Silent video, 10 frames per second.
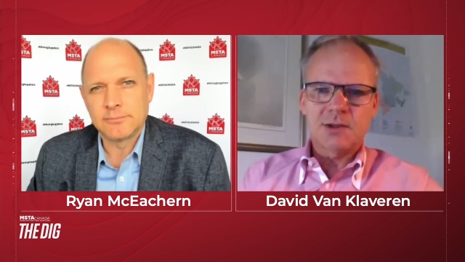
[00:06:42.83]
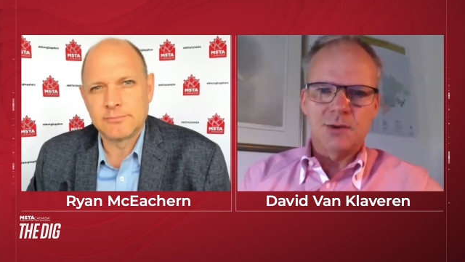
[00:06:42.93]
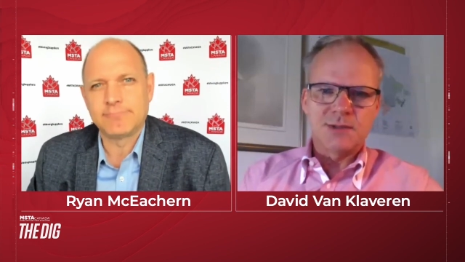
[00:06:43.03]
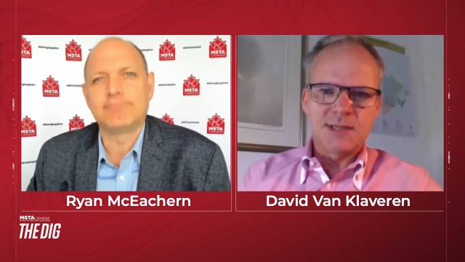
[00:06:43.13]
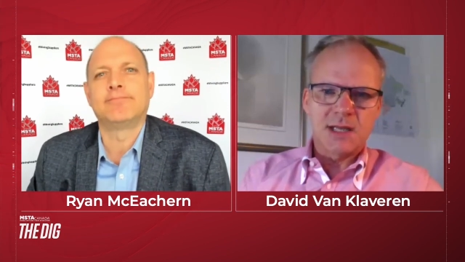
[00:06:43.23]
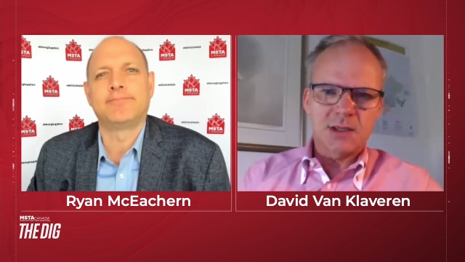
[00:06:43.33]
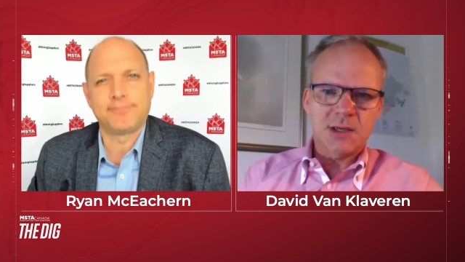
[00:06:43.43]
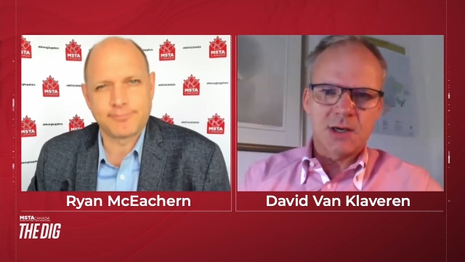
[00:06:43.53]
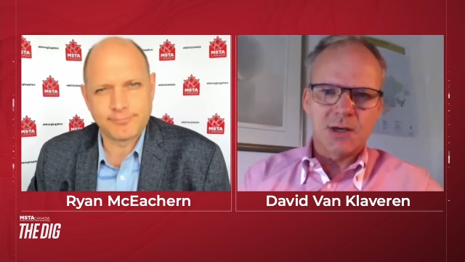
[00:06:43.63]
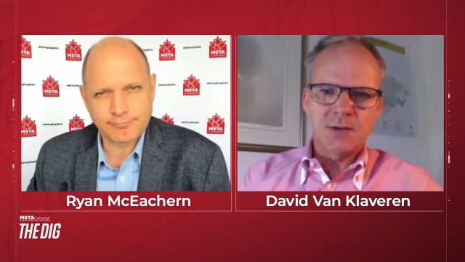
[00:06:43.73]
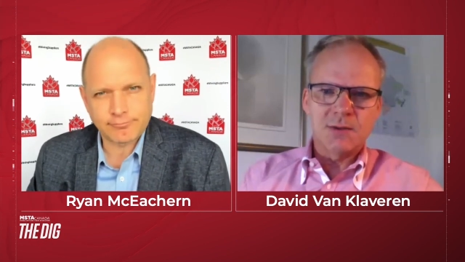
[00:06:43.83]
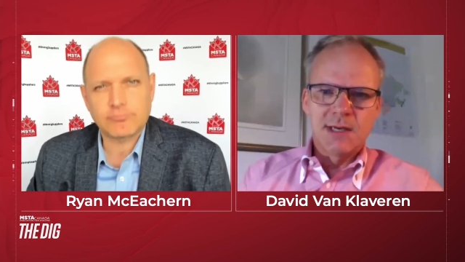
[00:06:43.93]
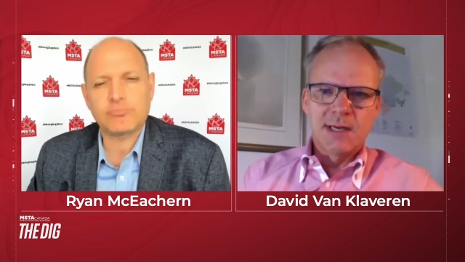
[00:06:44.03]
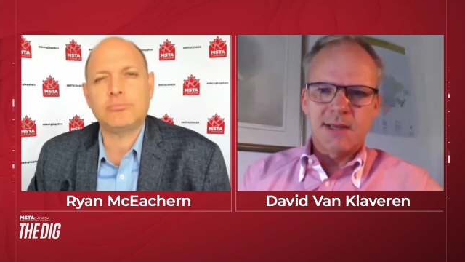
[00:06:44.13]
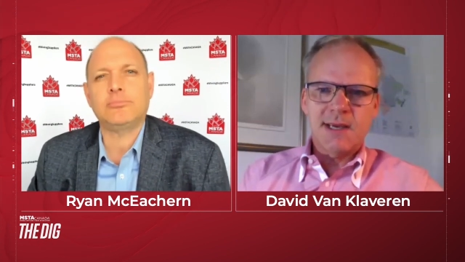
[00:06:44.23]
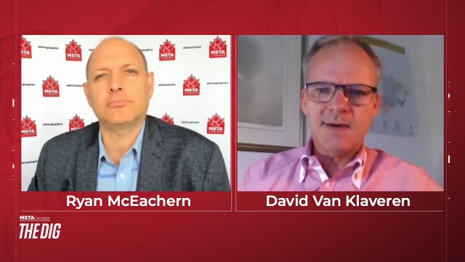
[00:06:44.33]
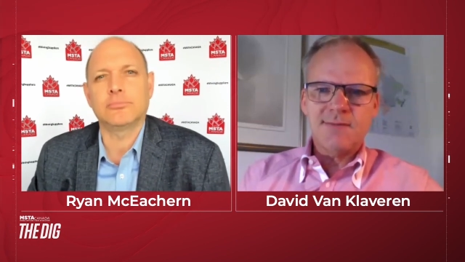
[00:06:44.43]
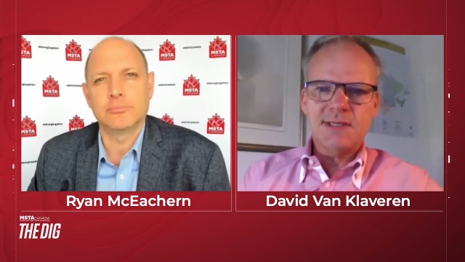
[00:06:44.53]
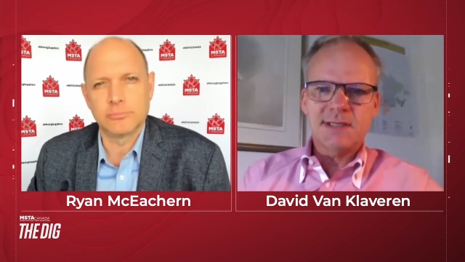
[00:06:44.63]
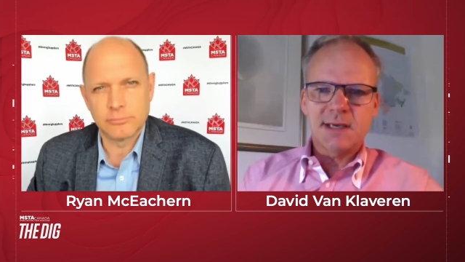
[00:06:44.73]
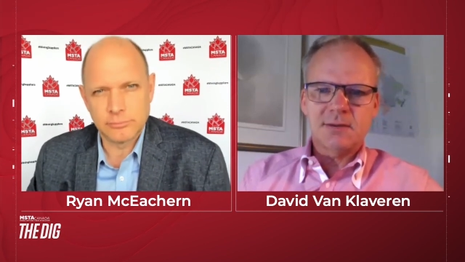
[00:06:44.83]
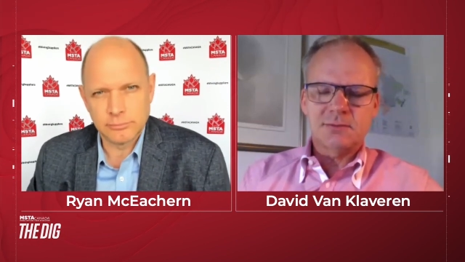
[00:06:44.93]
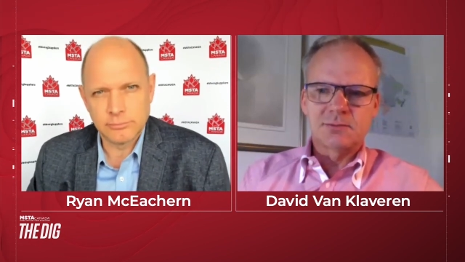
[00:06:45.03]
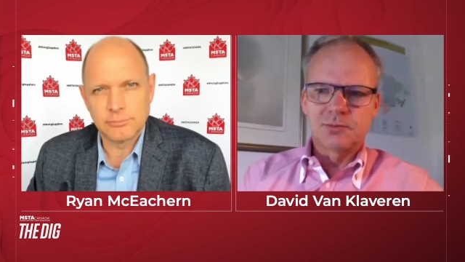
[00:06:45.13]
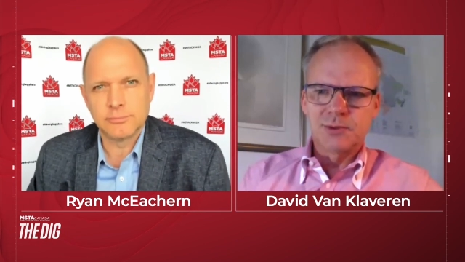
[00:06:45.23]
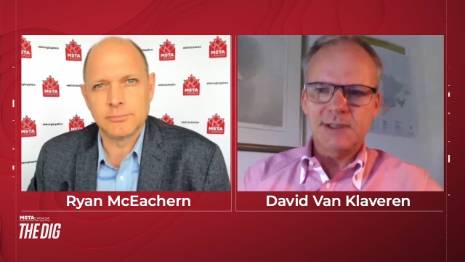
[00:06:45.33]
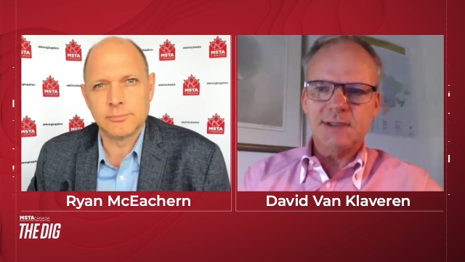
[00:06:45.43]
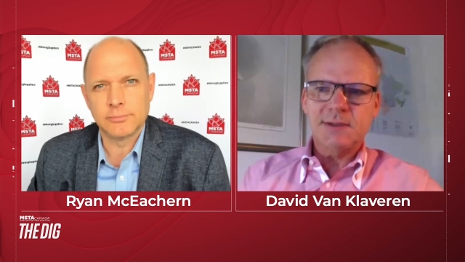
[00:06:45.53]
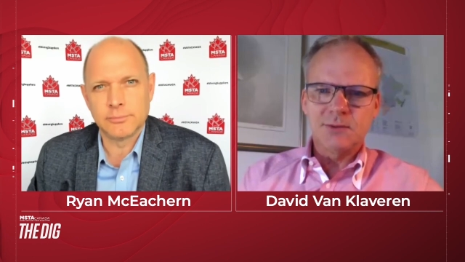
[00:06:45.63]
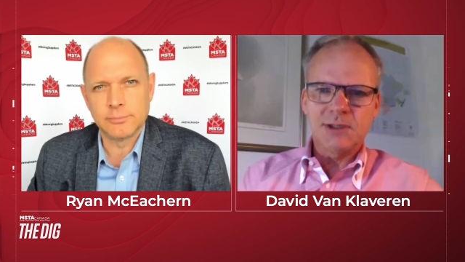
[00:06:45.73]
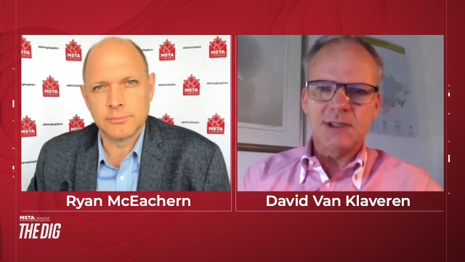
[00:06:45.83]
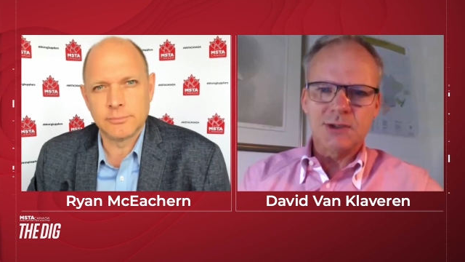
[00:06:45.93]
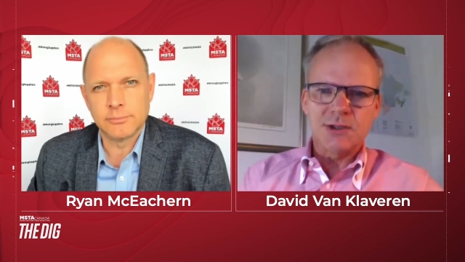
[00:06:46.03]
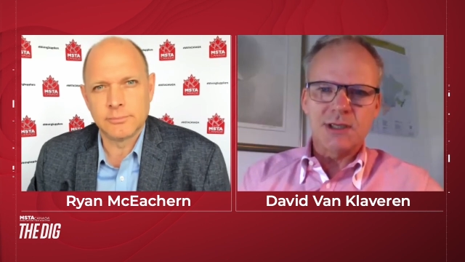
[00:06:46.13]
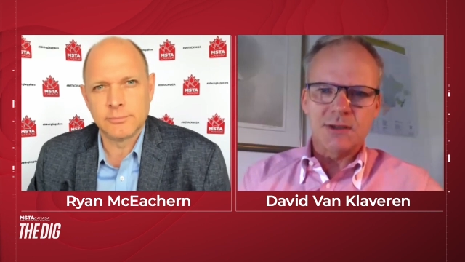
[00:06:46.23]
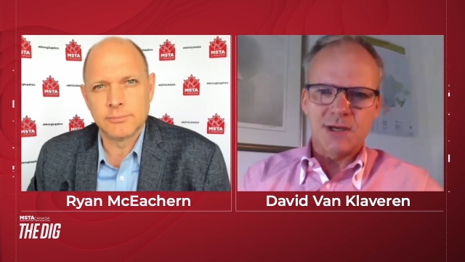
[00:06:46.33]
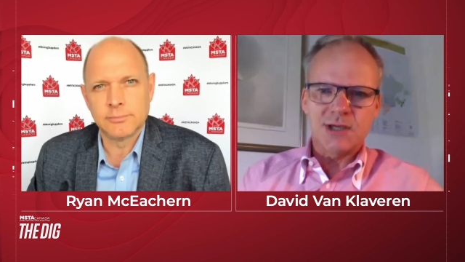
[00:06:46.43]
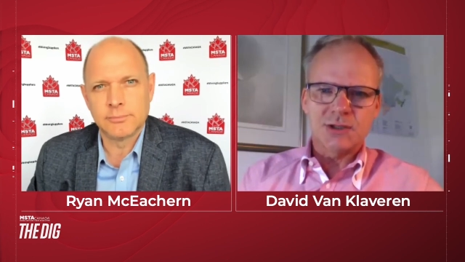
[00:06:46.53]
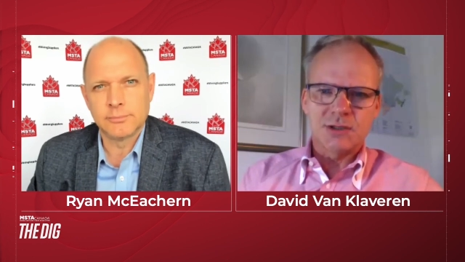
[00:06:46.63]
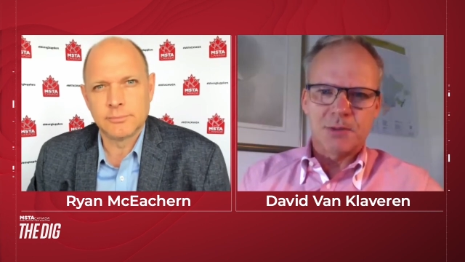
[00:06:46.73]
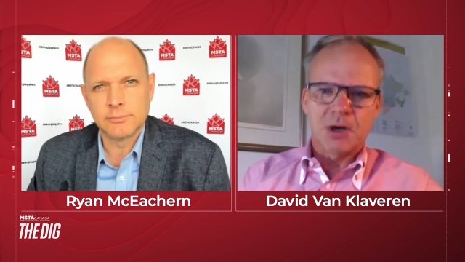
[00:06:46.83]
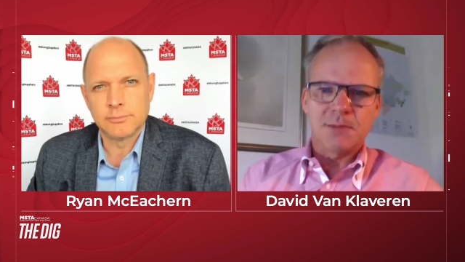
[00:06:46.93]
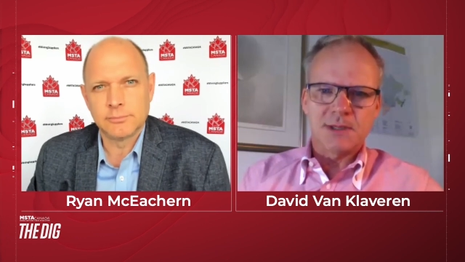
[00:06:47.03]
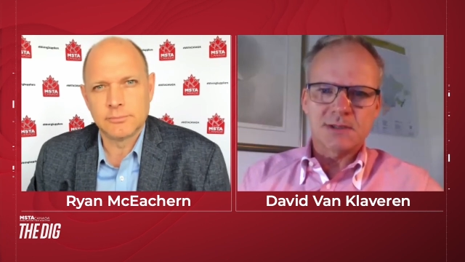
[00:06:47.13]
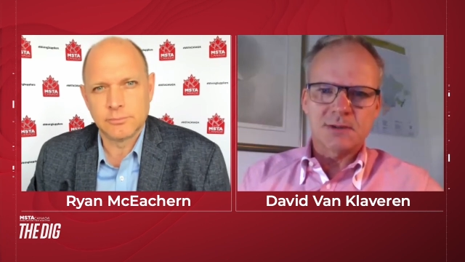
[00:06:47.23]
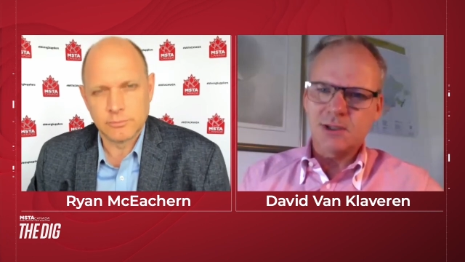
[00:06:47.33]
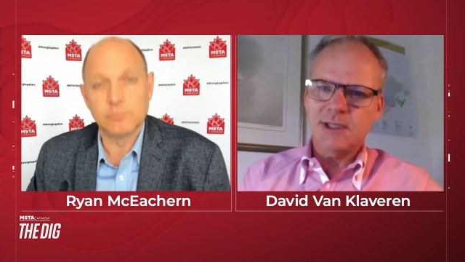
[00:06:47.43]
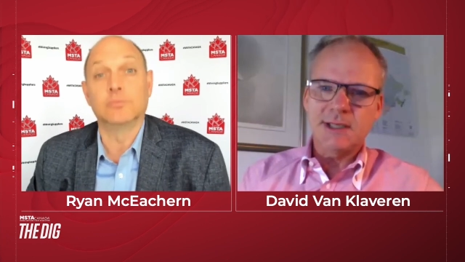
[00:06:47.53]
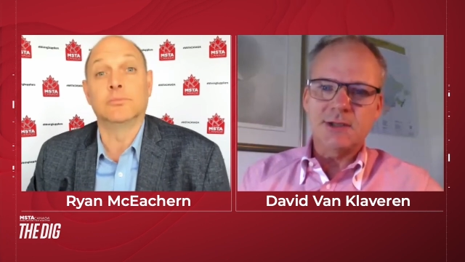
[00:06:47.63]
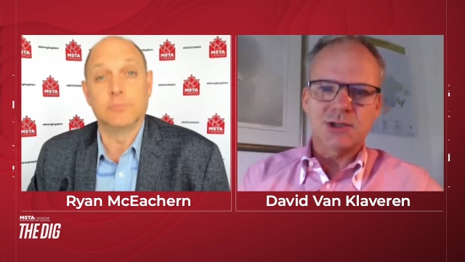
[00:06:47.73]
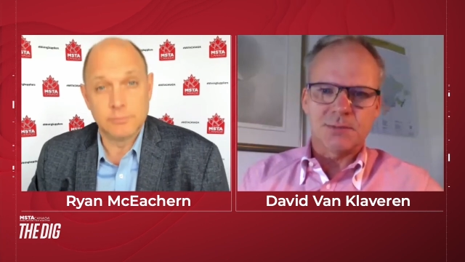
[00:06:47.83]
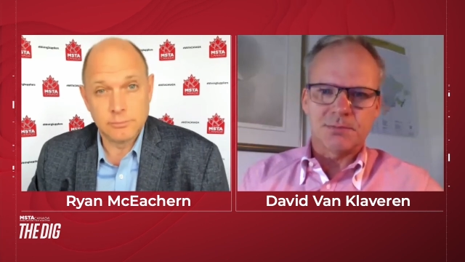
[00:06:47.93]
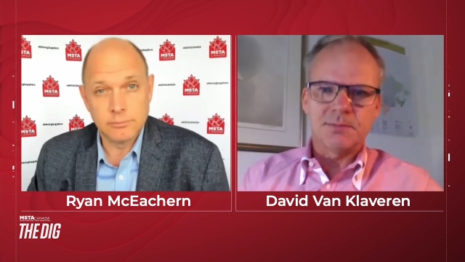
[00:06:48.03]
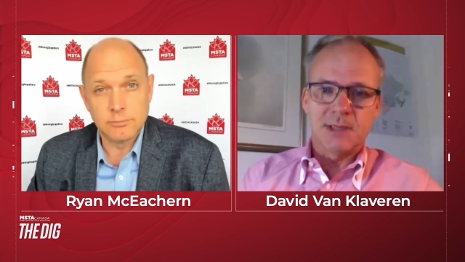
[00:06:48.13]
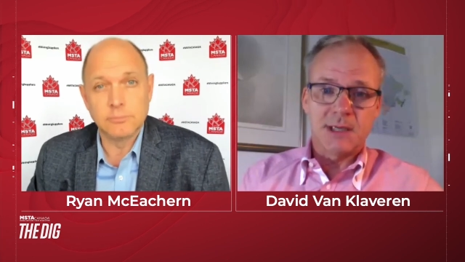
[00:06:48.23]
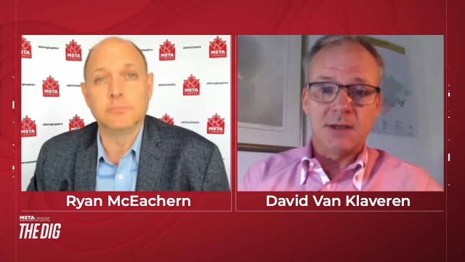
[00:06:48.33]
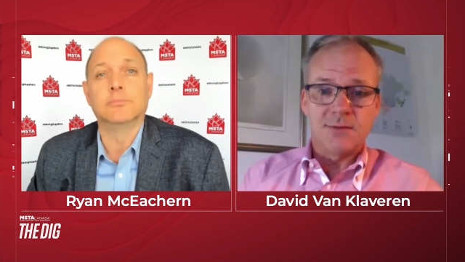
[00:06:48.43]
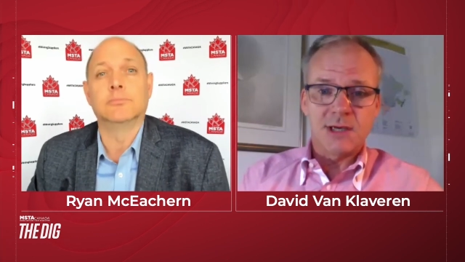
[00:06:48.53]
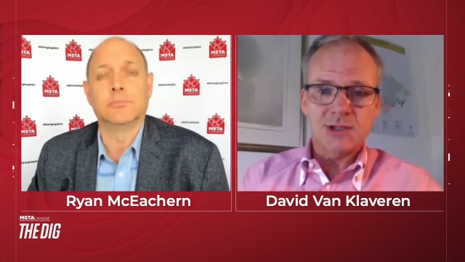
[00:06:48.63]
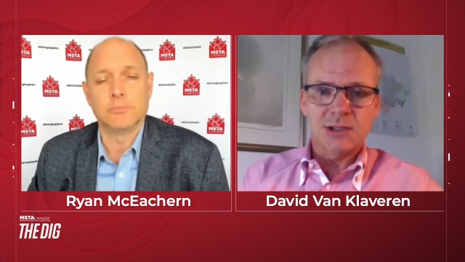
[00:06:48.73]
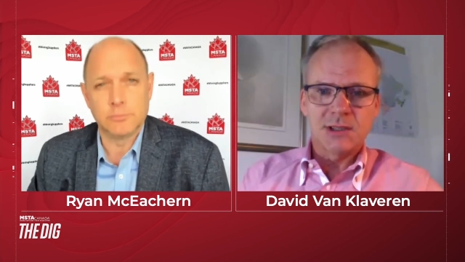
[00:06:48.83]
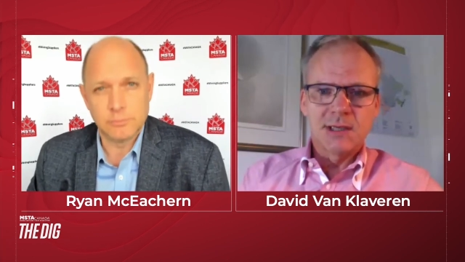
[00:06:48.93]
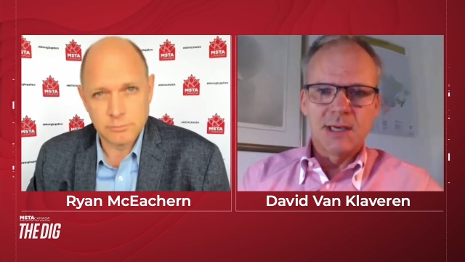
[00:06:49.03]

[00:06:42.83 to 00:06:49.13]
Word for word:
Speaker 1: Codelco, they have these really, really good innovation departments, good leadership in innovation.